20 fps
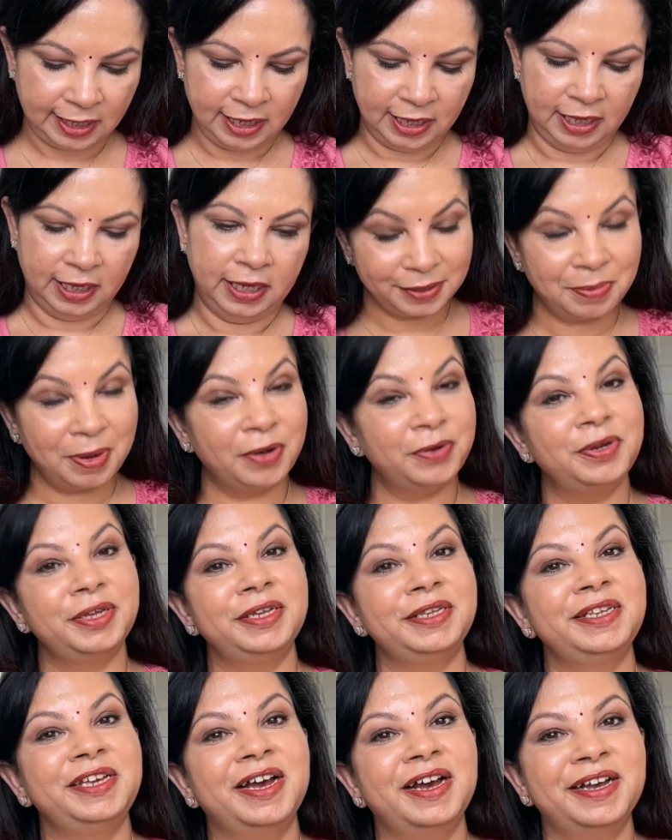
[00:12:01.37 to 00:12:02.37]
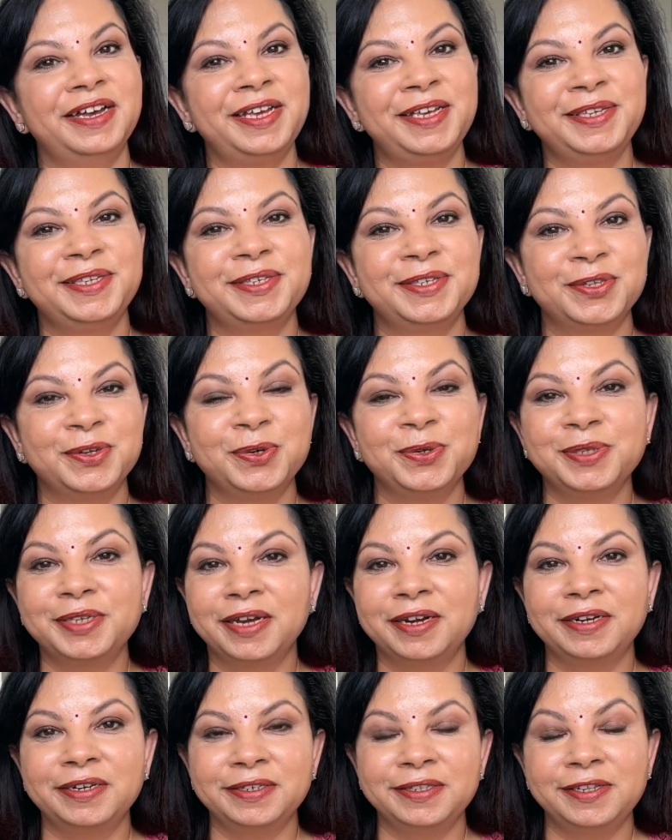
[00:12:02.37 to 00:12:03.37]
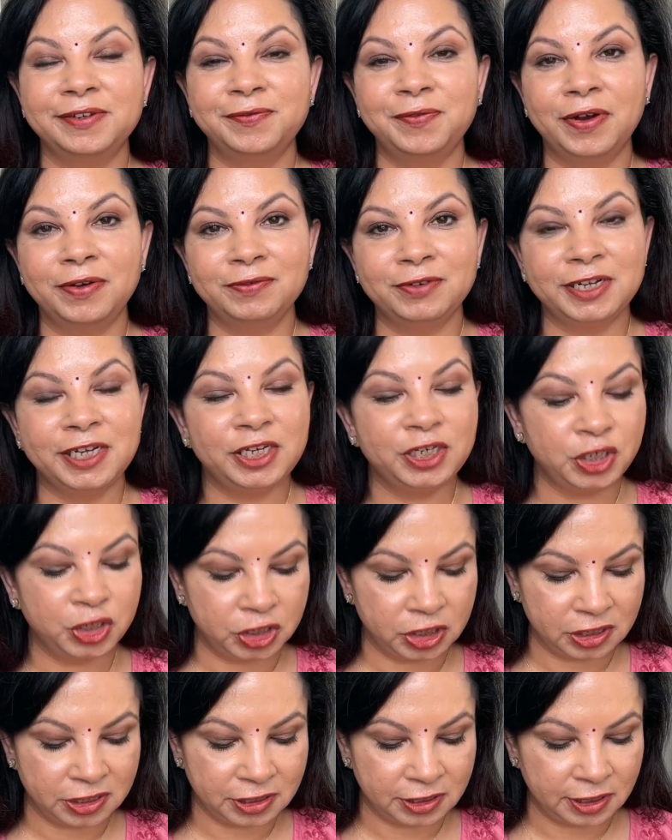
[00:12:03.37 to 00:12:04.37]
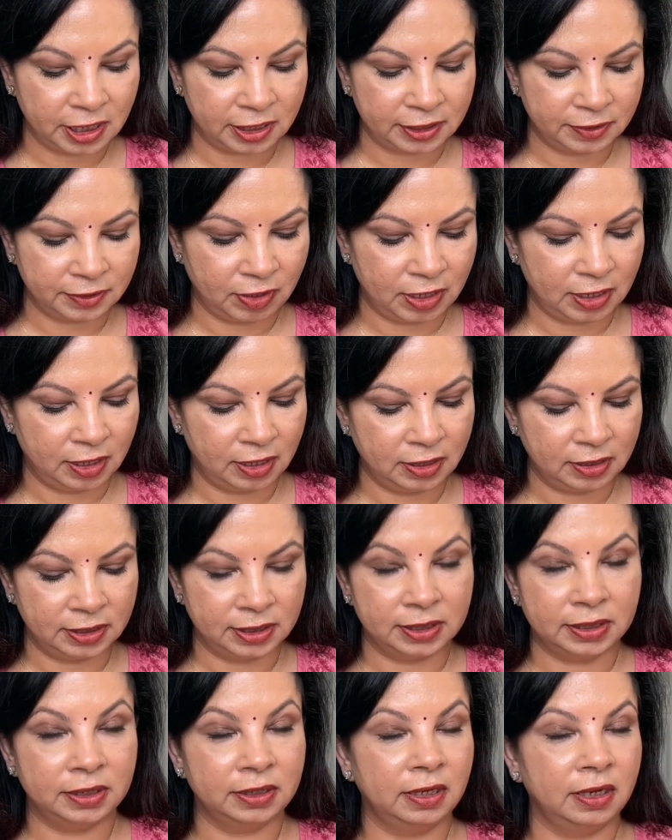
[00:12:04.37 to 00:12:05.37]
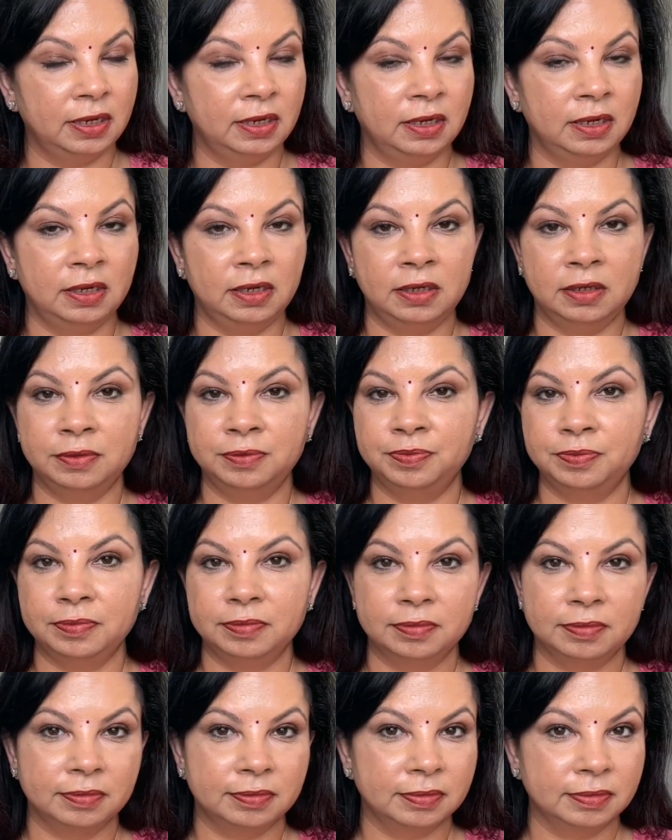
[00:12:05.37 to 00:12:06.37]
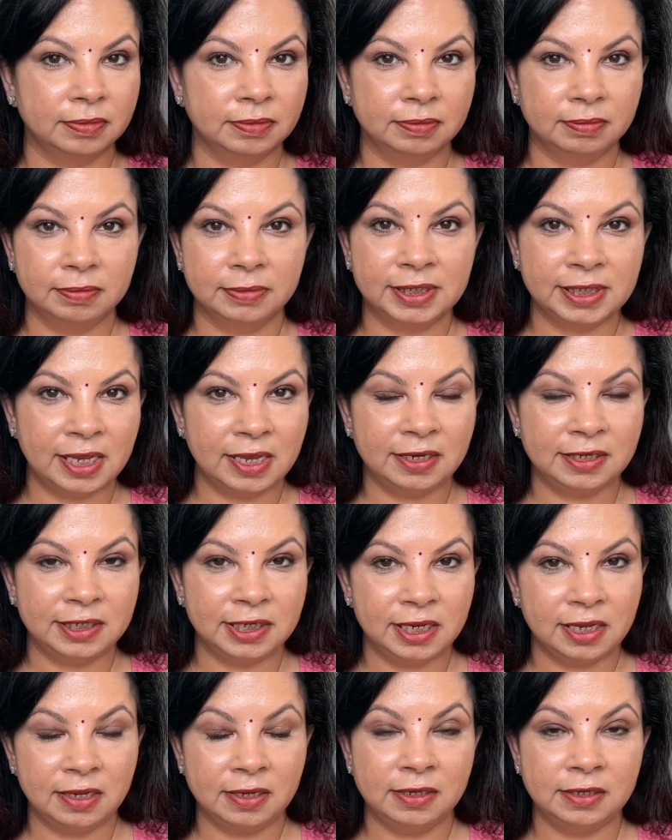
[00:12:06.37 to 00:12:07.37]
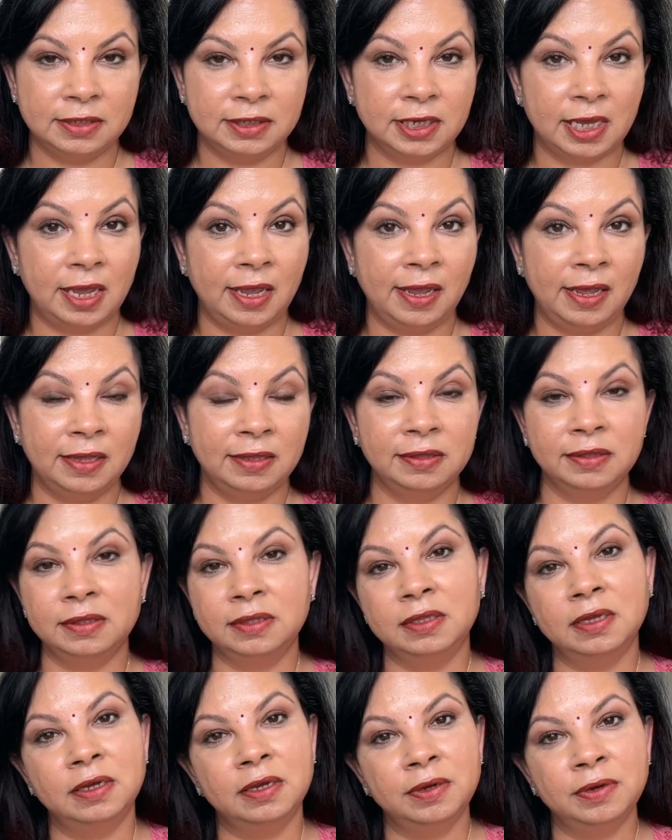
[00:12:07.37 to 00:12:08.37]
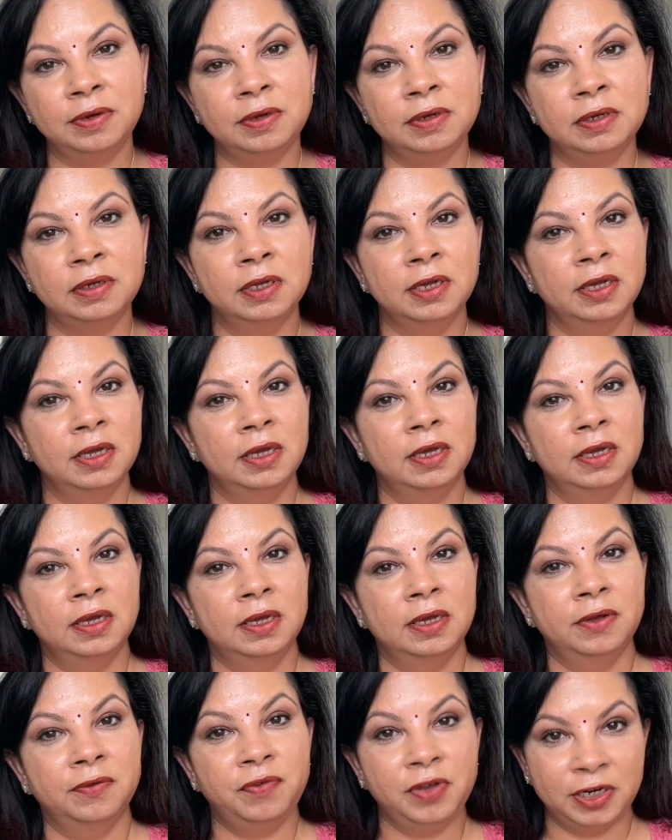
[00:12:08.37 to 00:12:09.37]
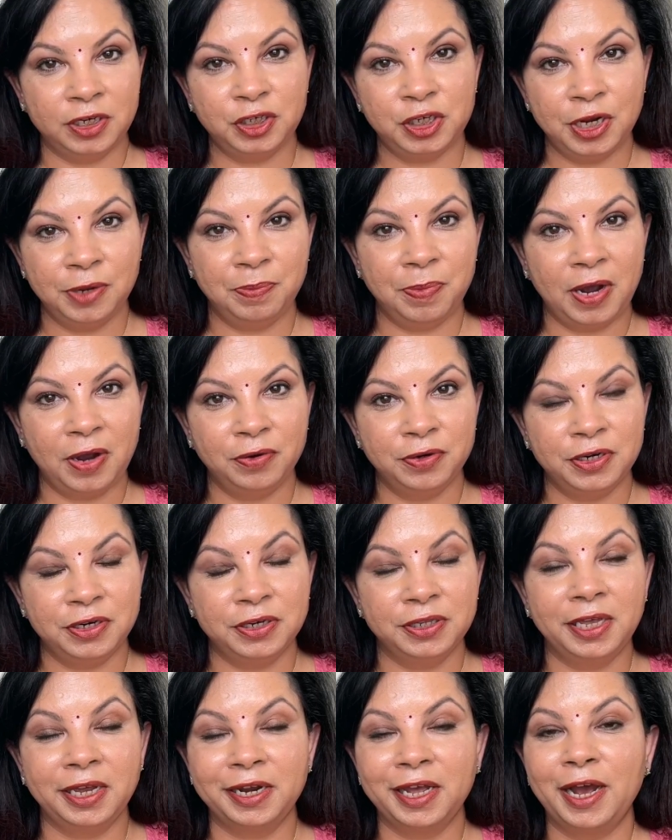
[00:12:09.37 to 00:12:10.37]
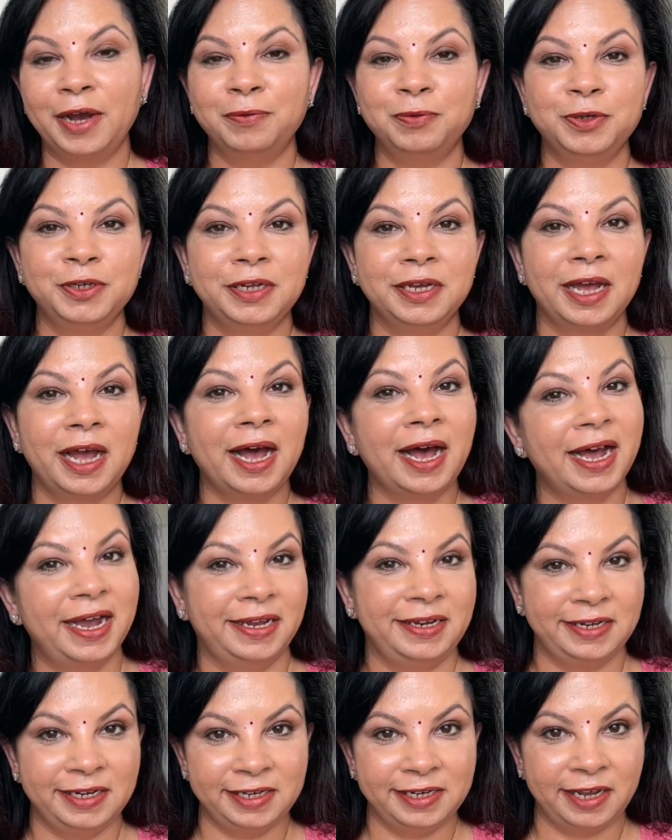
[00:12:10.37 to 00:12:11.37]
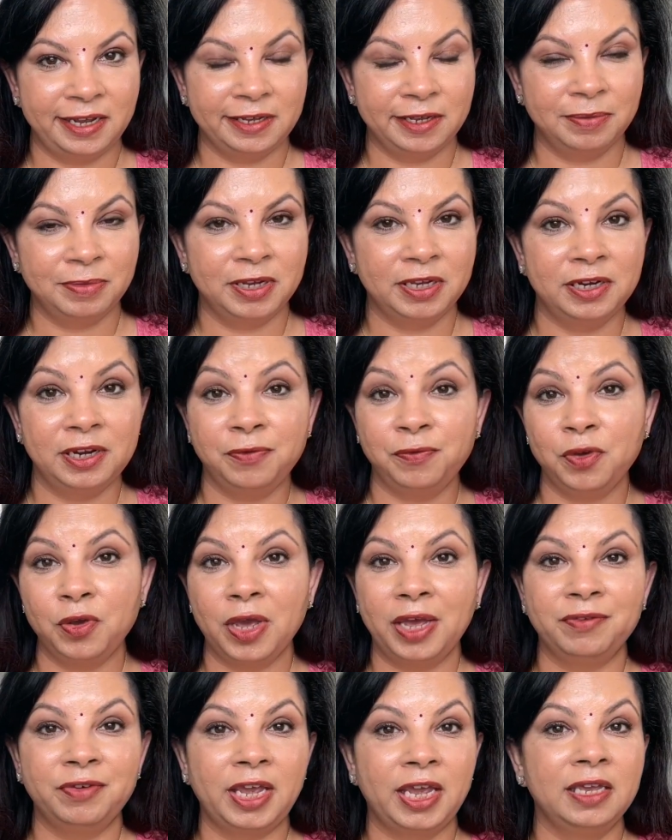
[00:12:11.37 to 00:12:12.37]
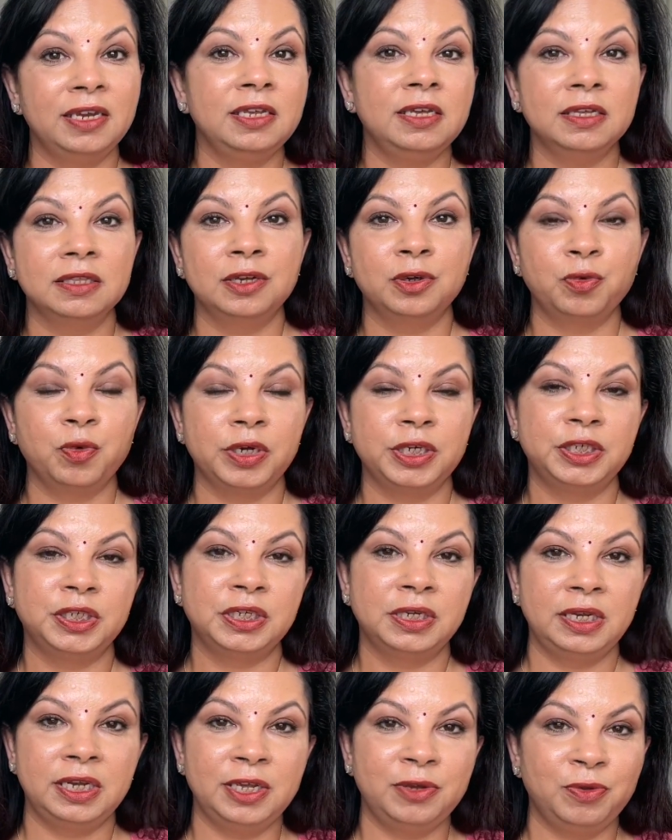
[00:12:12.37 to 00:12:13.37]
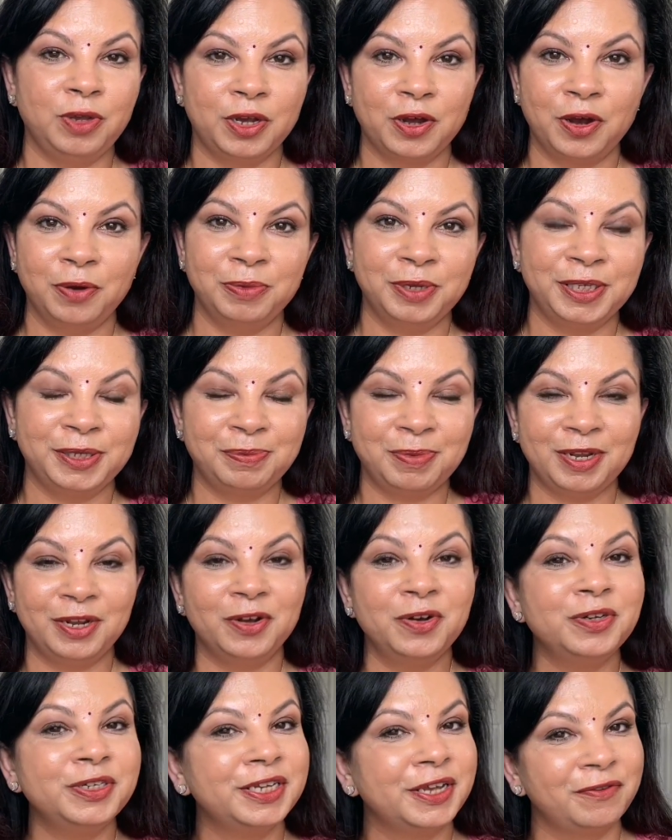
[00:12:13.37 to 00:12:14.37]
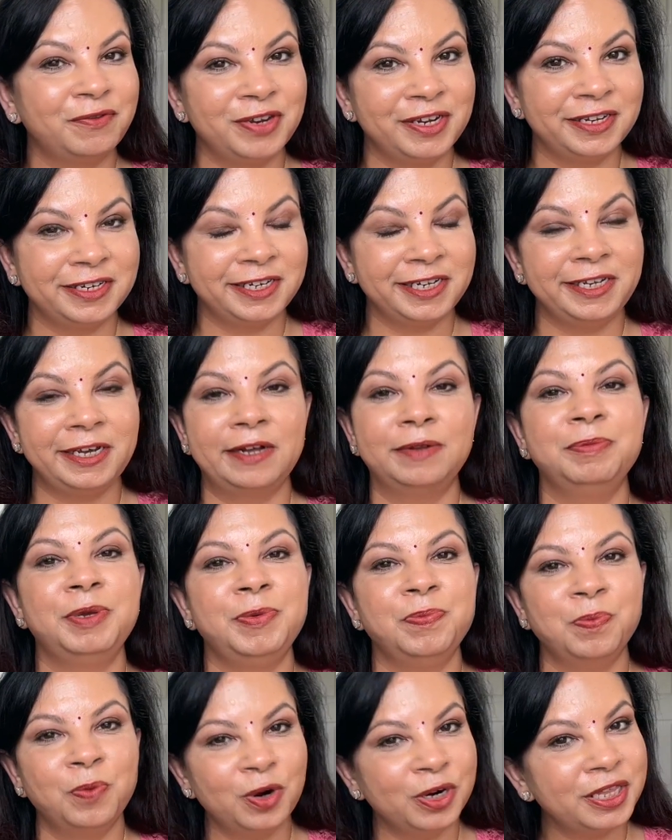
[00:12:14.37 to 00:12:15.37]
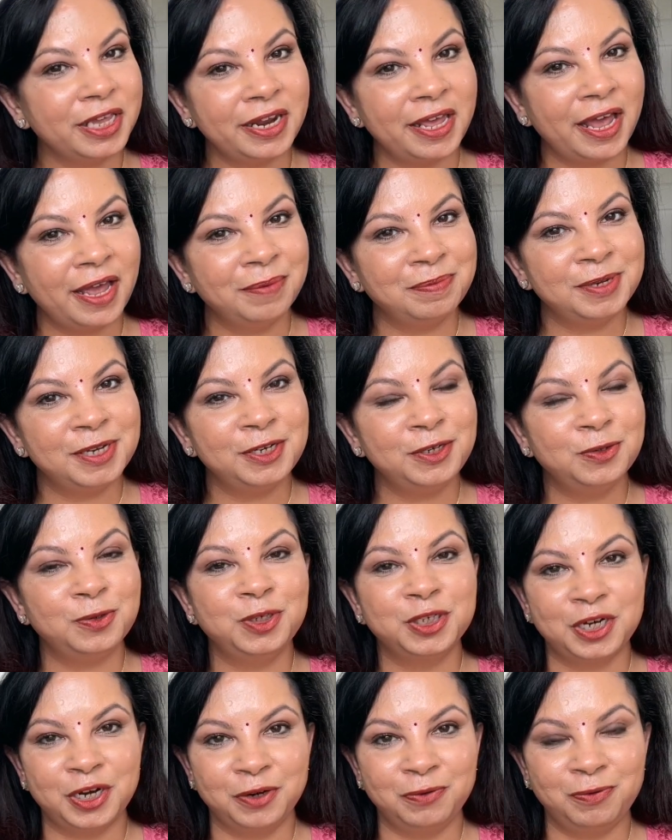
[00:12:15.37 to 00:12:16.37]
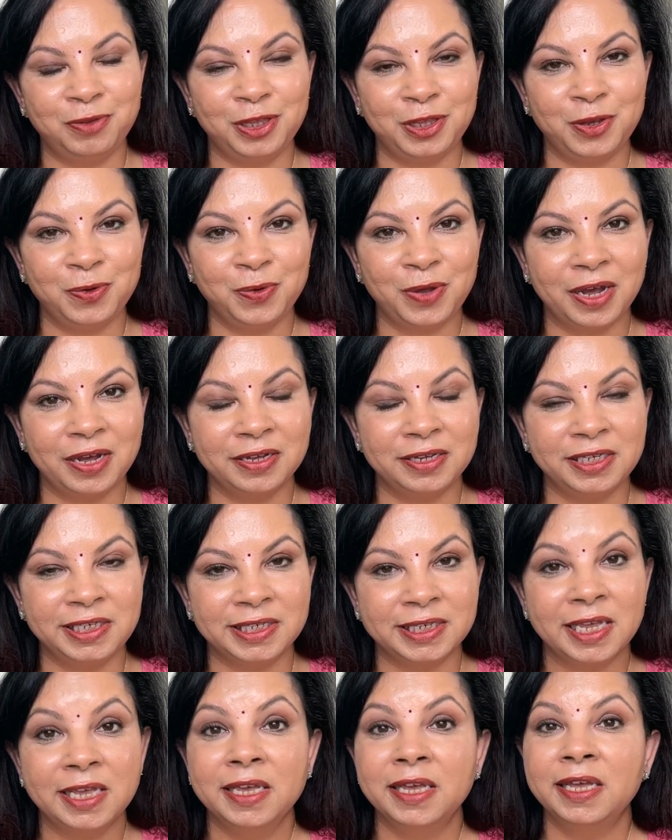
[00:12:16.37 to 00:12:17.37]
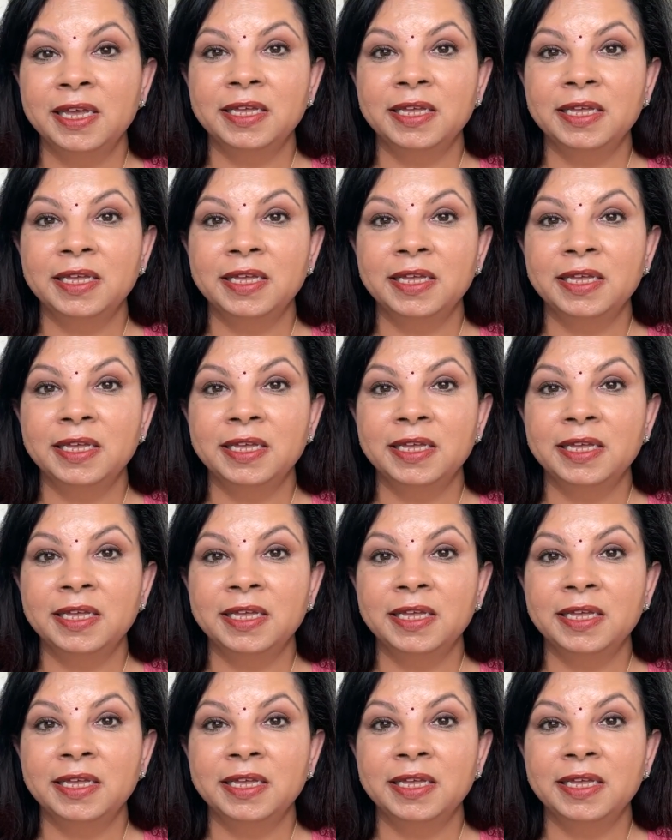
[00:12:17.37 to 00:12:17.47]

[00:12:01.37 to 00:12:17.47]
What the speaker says: That's about it, guys. Those are the foundation as as the skin tint and the finishing powder that I would highly recommend. If you have any other question, leave the comments below. Definitely, I'll be more than happy to share with you guys.